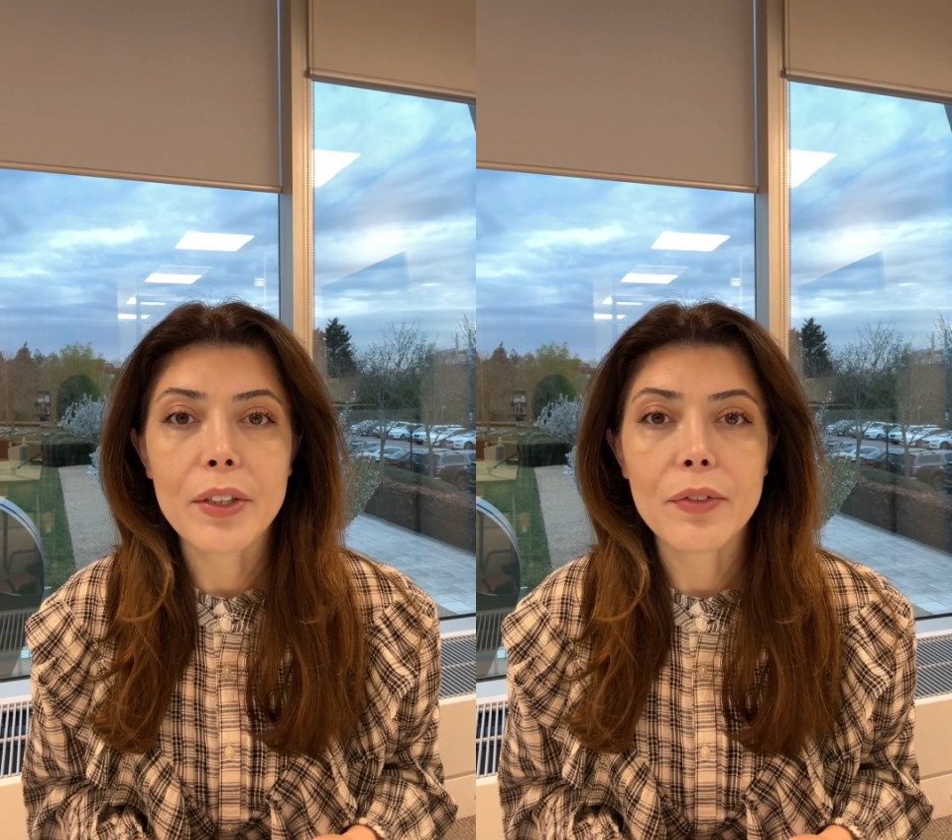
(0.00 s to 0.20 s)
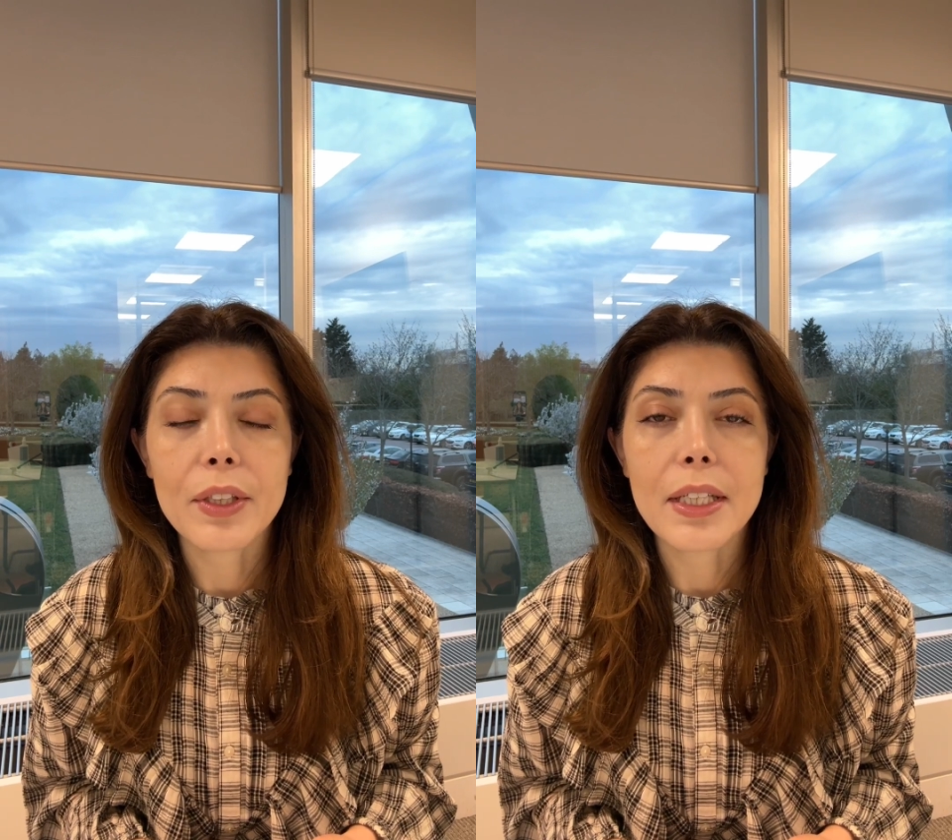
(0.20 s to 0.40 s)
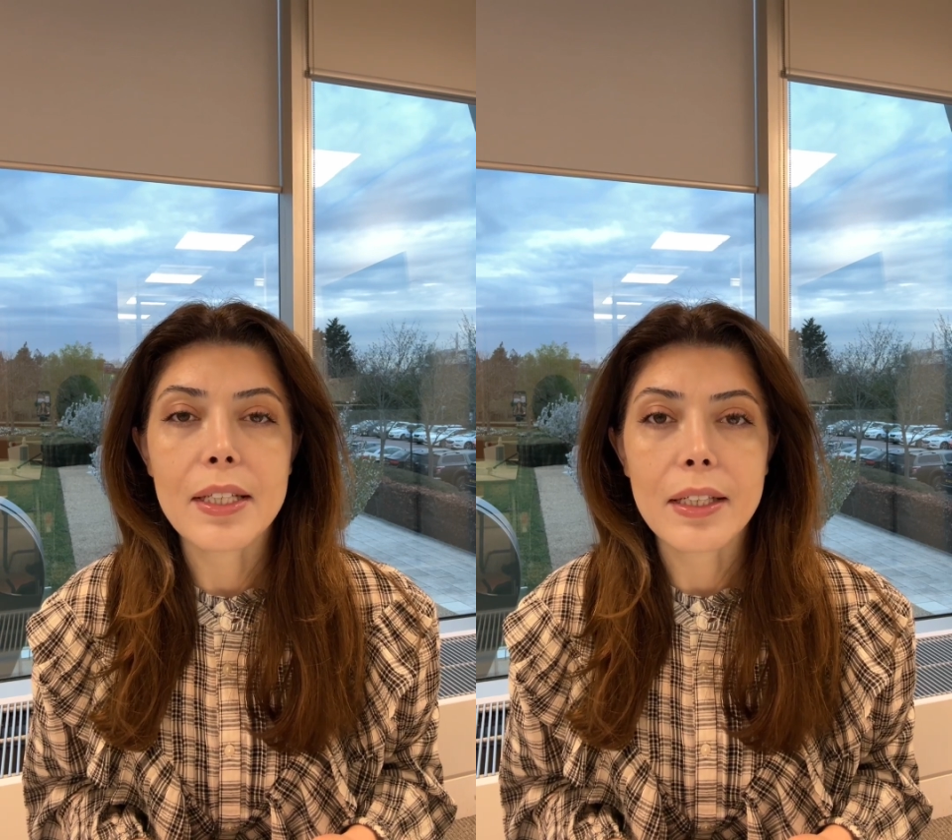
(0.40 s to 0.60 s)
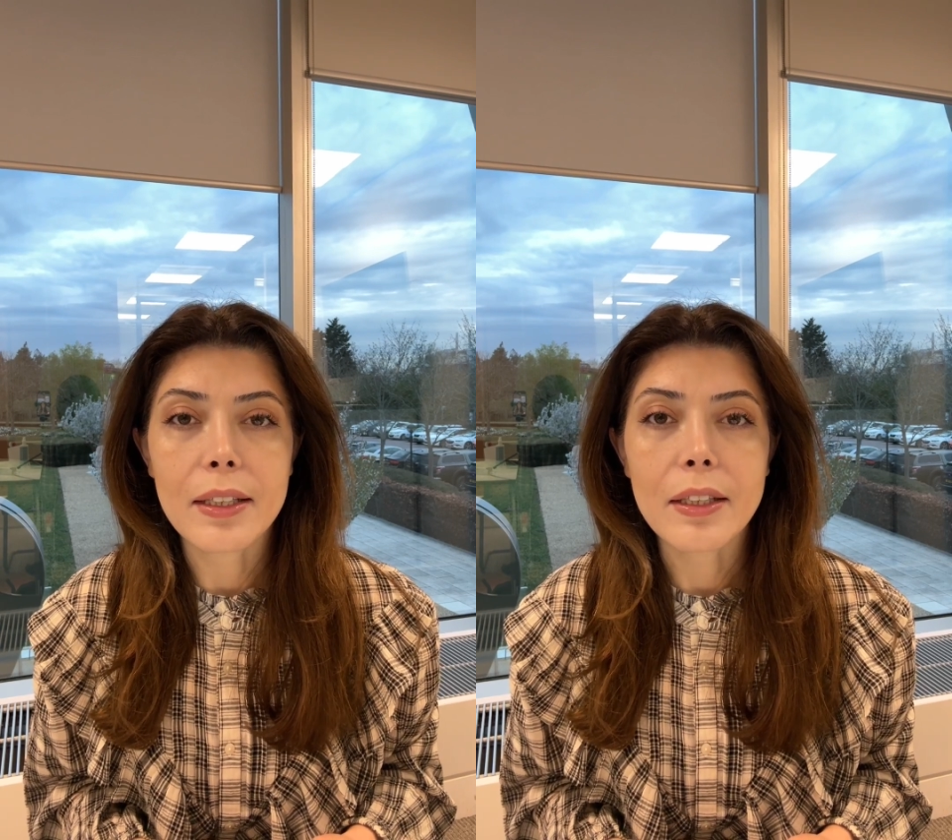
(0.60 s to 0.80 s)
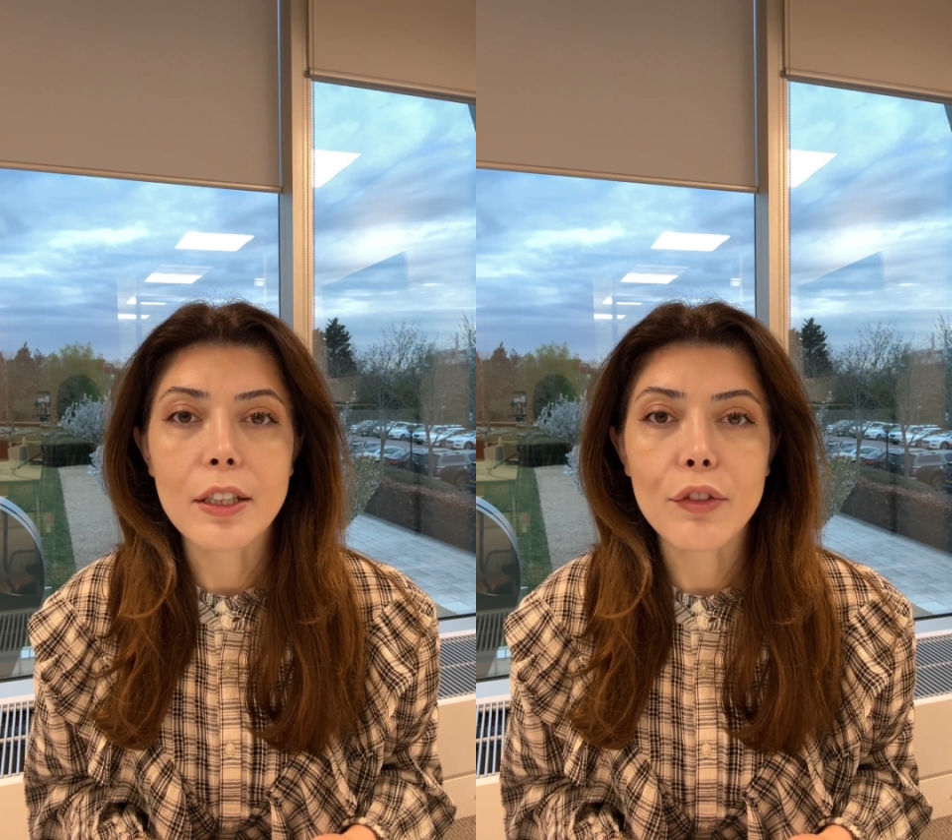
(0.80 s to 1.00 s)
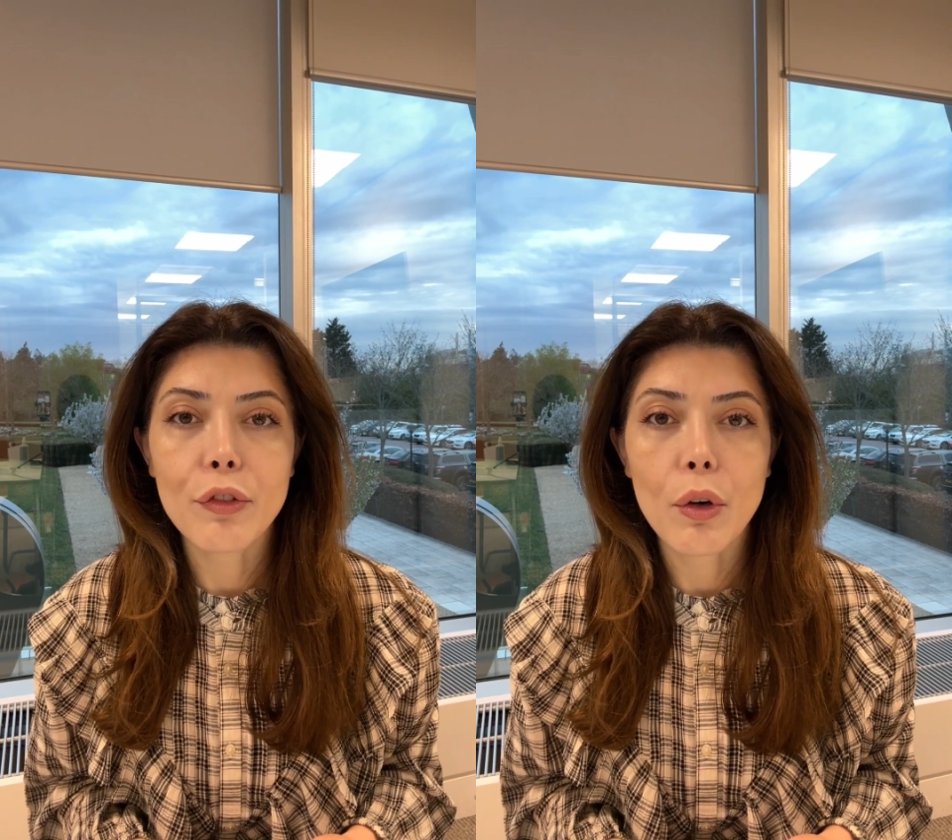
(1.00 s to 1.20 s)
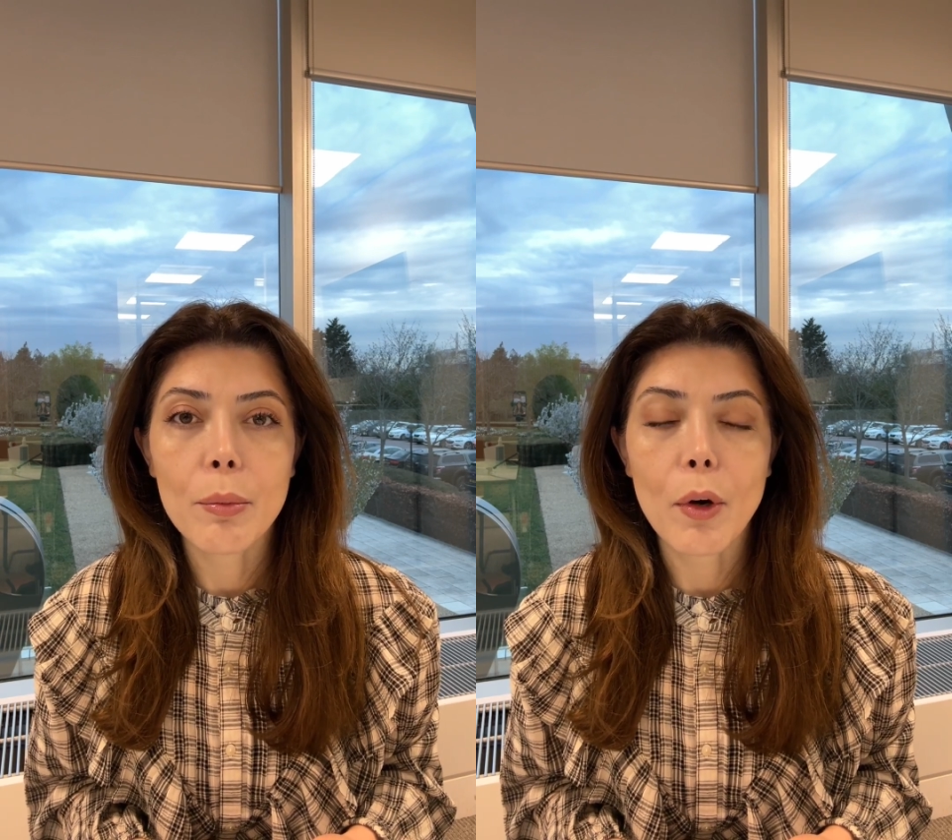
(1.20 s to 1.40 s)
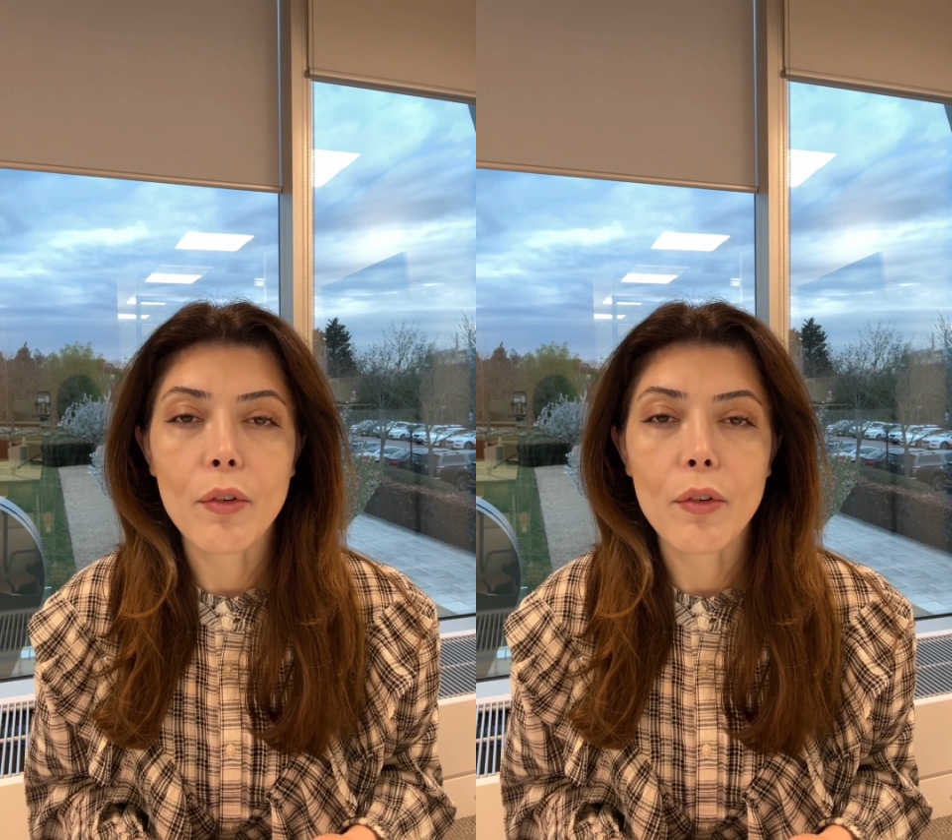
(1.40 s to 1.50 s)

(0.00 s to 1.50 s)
between the synthetic form